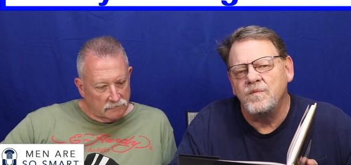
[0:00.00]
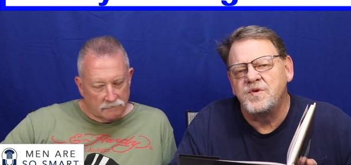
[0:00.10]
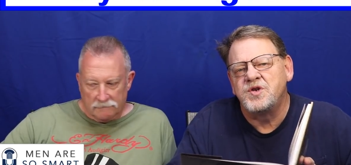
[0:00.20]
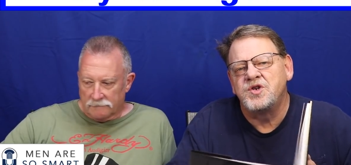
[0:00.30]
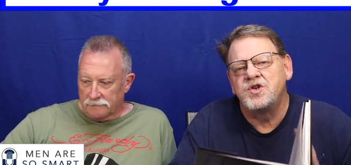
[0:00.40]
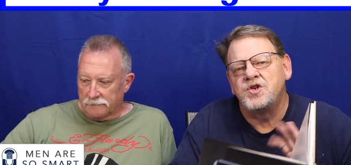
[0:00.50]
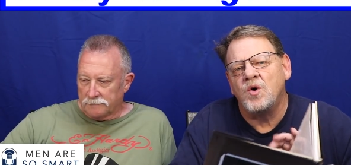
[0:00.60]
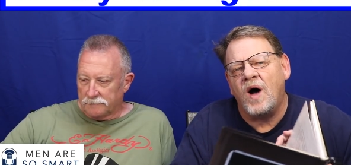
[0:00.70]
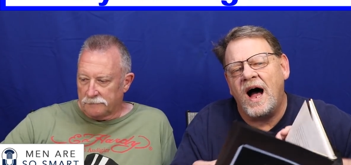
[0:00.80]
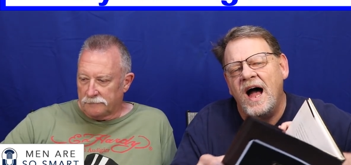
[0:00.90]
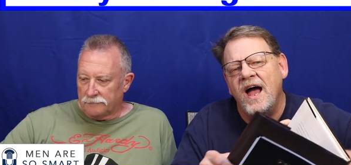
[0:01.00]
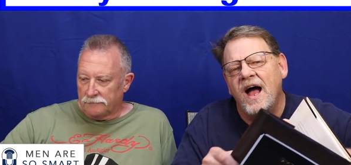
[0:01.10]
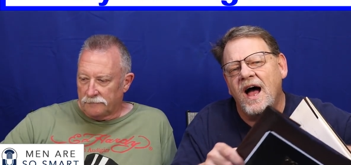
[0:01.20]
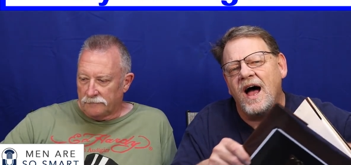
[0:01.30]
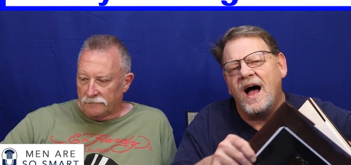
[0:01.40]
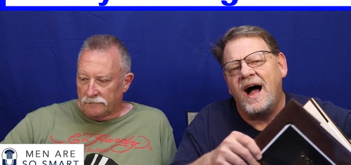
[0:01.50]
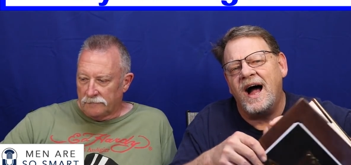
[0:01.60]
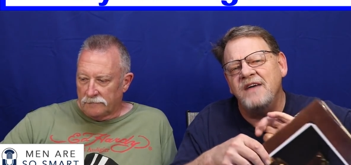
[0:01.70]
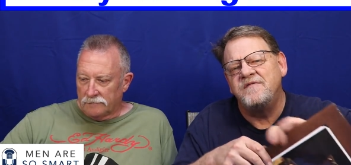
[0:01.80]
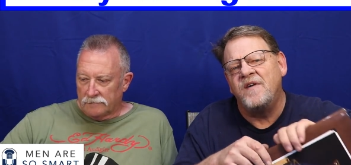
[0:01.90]
Speaker 1: So
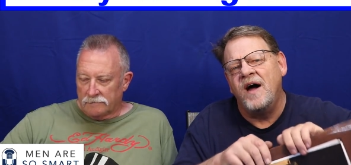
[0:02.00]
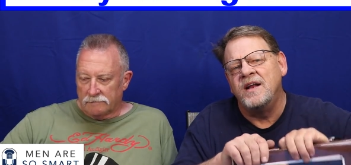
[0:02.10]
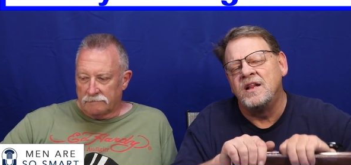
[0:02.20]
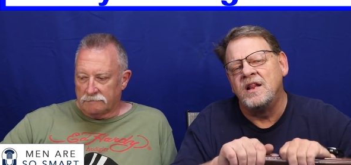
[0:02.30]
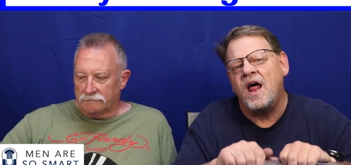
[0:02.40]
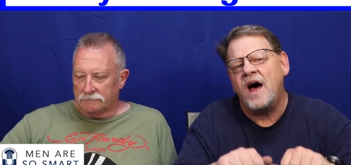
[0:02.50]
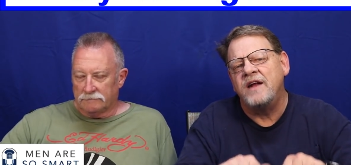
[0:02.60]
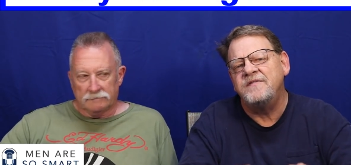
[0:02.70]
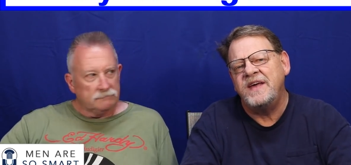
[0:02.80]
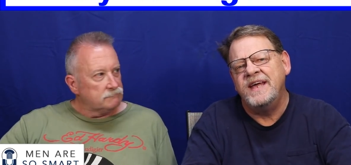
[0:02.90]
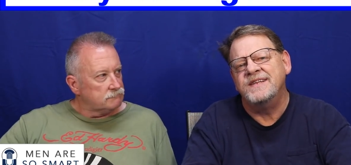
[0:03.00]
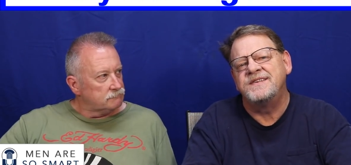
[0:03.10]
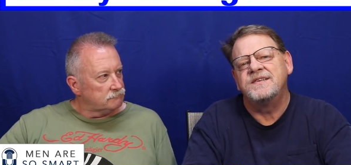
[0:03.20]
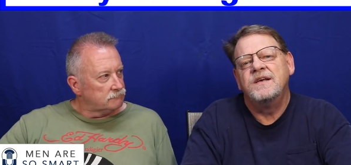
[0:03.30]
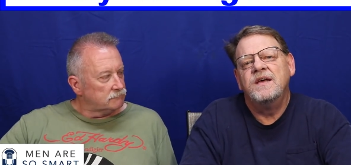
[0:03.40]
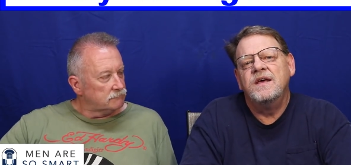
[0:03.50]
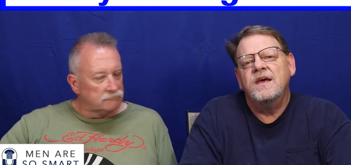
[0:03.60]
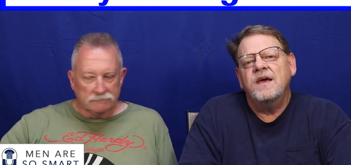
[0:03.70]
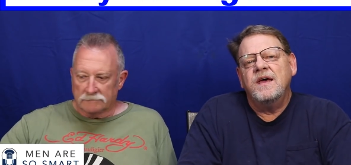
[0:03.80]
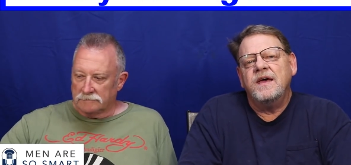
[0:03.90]
I find a lot of hints
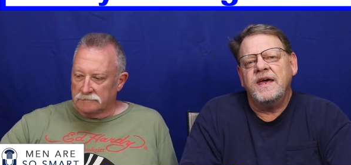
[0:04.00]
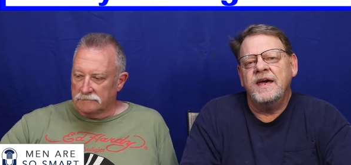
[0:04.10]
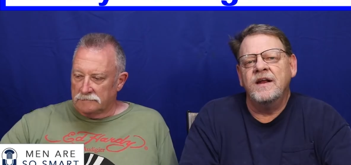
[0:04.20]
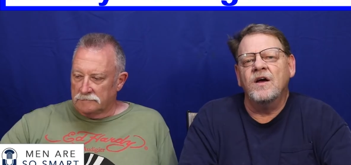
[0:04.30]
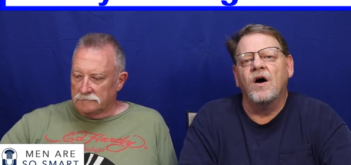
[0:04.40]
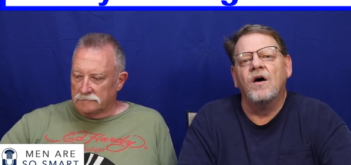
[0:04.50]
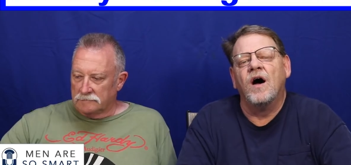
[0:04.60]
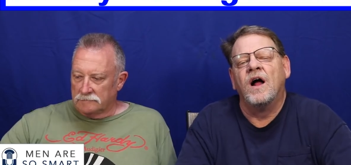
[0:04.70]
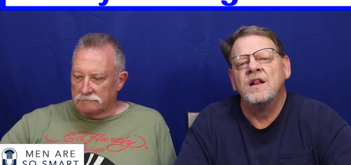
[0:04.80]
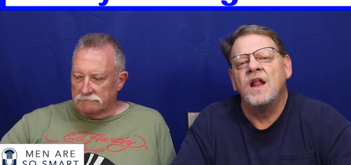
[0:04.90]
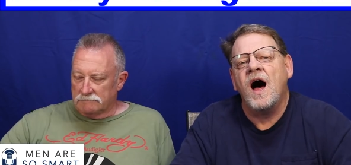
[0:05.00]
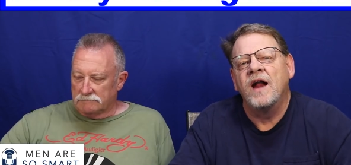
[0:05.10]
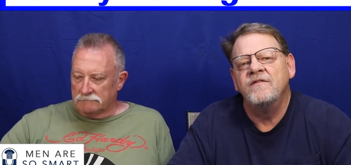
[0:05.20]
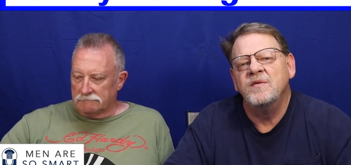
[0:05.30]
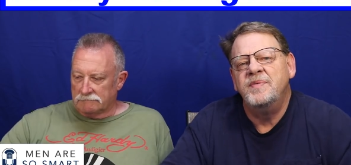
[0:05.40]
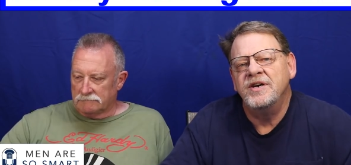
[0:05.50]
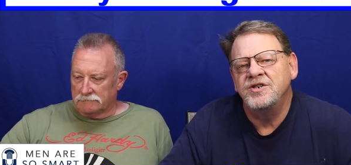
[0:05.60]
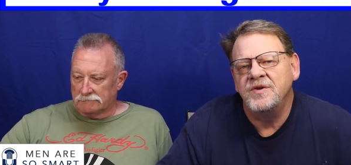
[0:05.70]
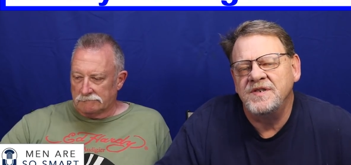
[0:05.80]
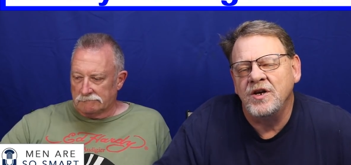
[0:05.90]
in a lot of the
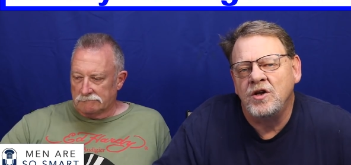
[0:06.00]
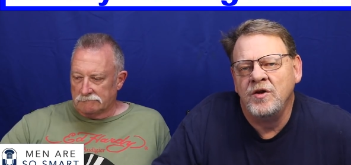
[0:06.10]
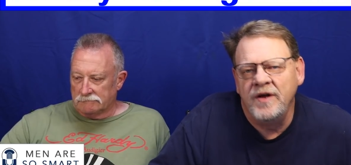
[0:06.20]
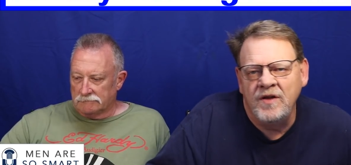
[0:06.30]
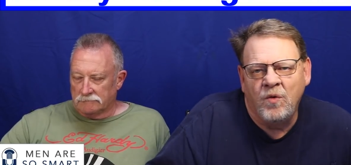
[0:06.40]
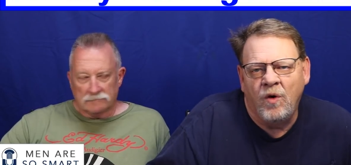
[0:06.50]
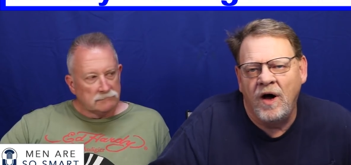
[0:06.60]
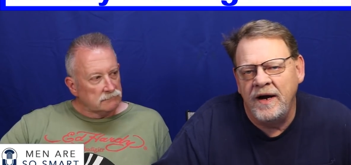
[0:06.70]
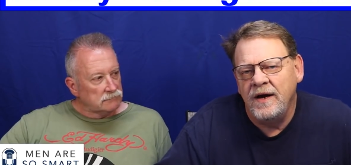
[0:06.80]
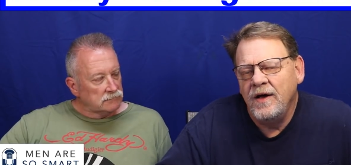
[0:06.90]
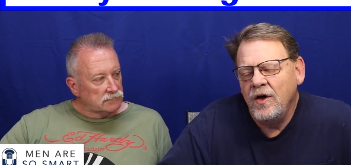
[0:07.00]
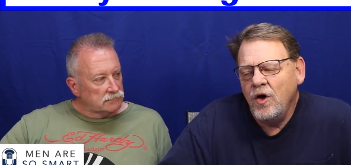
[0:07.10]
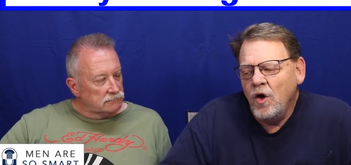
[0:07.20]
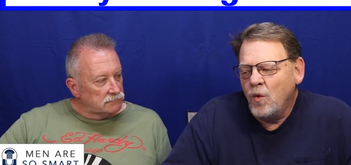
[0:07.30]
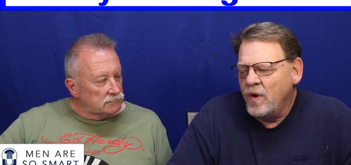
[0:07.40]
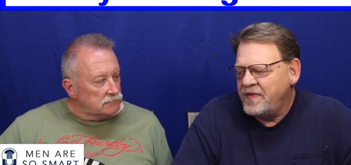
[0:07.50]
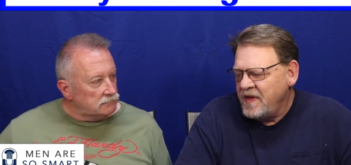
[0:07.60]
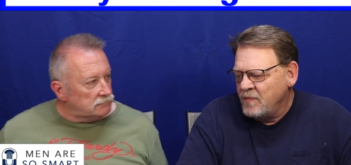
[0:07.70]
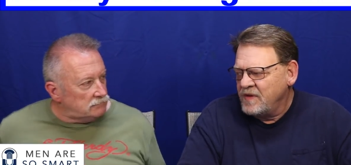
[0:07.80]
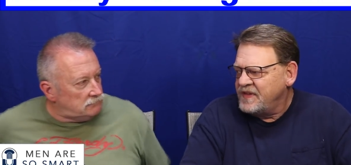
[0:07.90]
pictures, including the one with
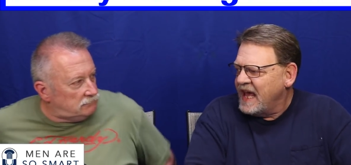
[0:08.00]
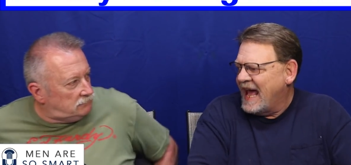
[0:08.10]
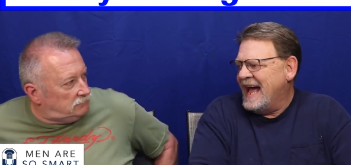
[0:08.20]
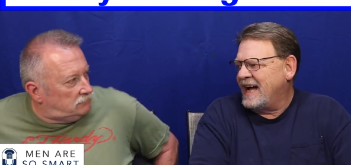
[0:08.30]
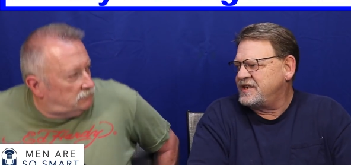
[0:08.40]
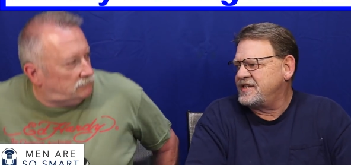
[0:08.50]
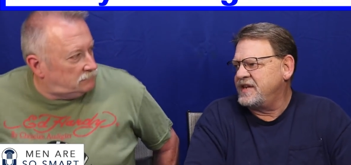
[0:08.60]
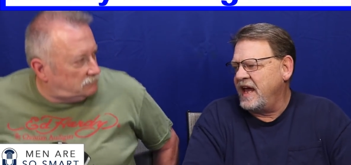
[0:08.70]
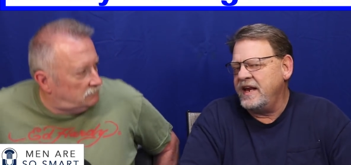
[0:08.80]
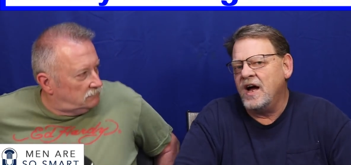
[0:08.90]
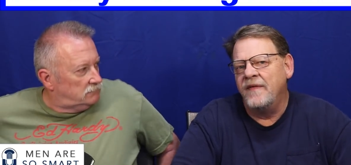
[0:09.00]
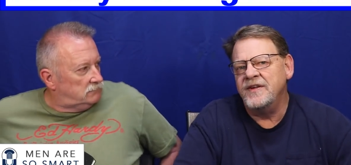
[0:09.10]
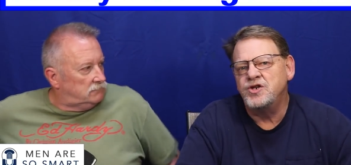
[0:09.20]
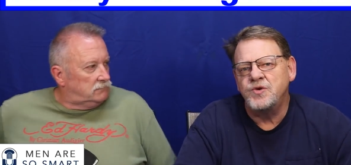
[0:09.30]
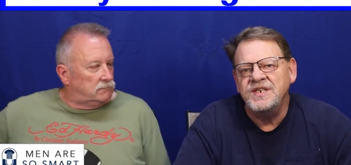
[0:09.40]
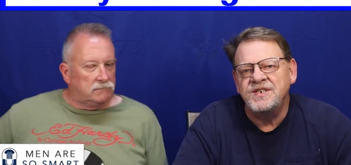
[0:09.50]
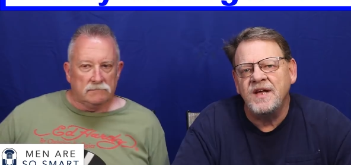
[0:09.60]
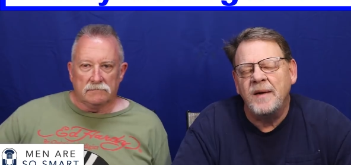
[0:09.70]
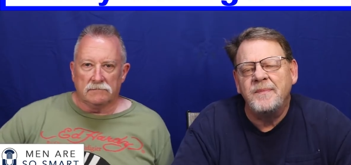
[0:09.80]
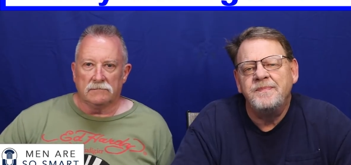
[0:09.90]
him with the axe standing on the tree
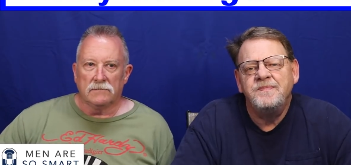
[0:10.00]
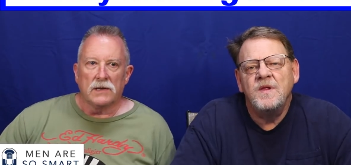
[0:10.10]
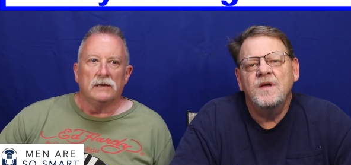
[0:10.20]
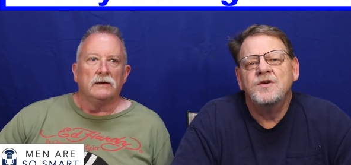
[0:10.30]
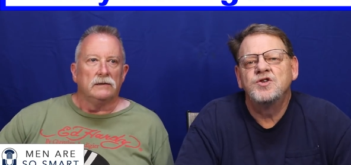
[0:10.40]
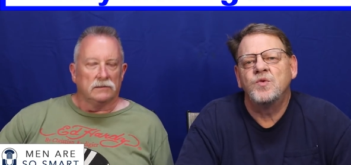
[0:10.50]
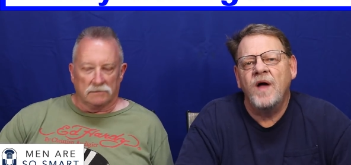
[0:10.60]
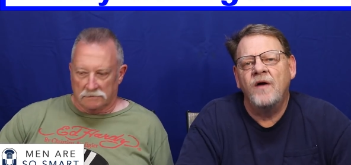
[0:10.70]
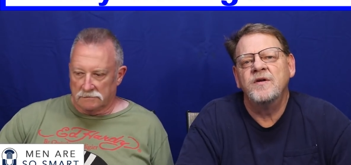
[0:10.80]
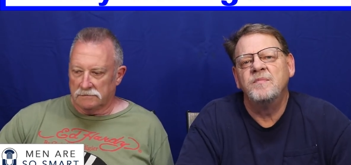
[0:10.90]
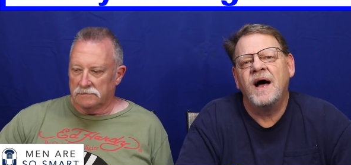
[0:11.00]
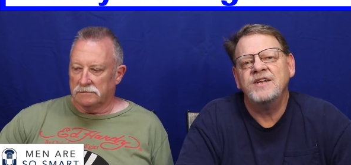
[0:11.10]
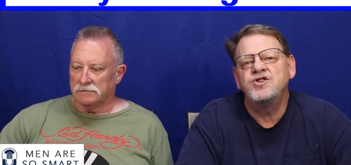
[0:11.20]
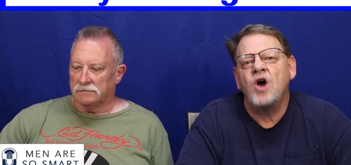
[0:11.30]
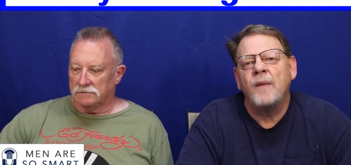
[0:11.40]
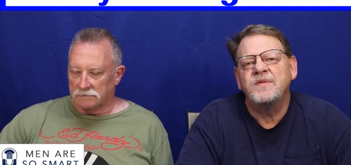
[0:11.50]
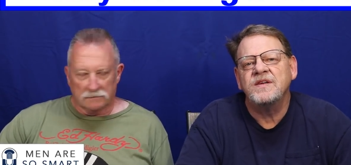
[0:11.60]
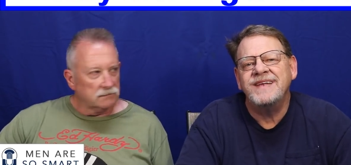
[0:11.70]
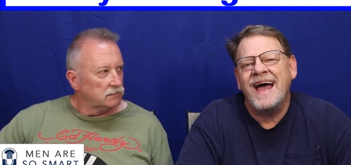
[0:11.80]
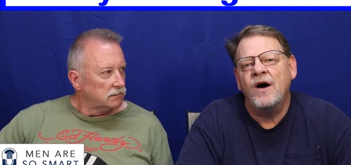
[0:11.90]
stump, surrounded by
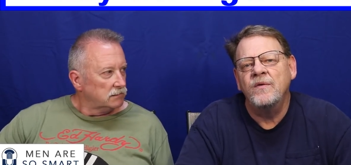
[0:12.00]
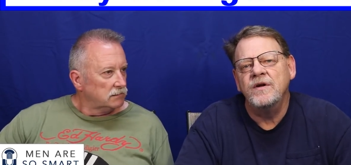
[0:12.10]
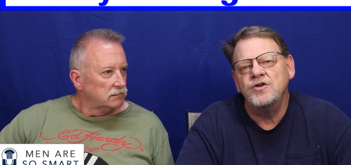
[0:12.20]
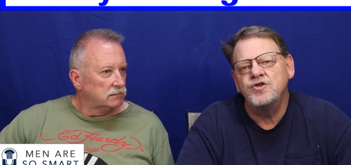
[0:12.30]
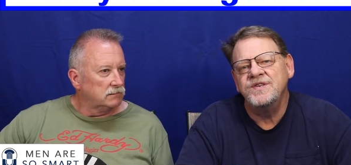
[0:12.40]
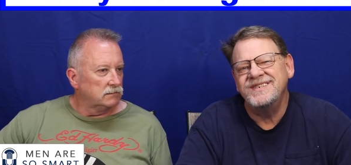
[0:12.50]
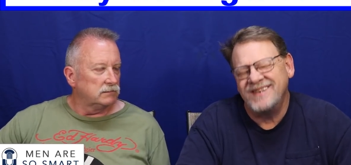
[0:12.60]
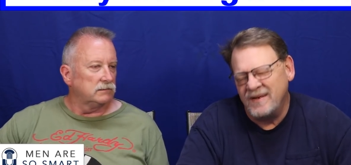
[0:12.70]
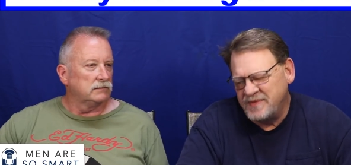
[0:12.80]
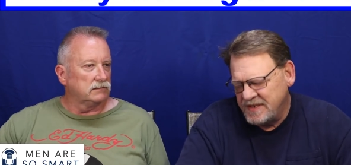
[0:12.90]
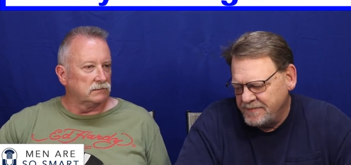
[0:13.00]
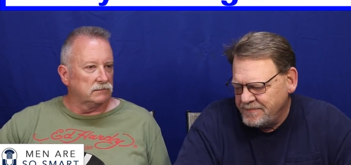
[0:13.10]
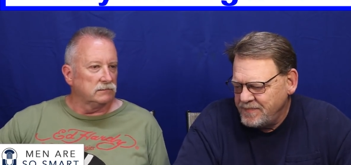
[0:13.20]
chopped down tree stumps.